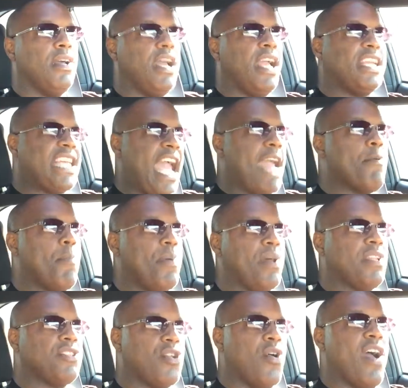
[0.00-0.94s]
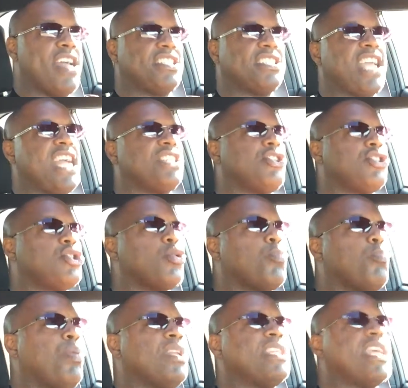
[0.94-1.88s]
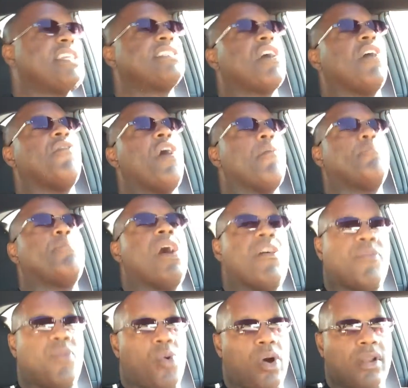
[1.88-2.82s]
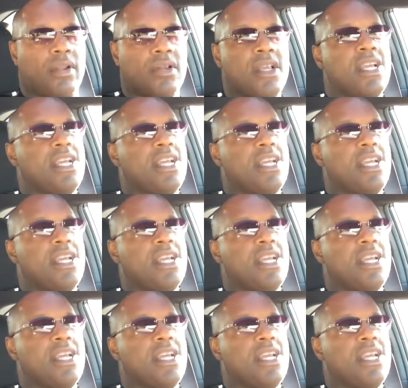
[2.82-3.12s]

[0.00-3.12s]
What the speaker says: and capabilities, no education to put themselves above water.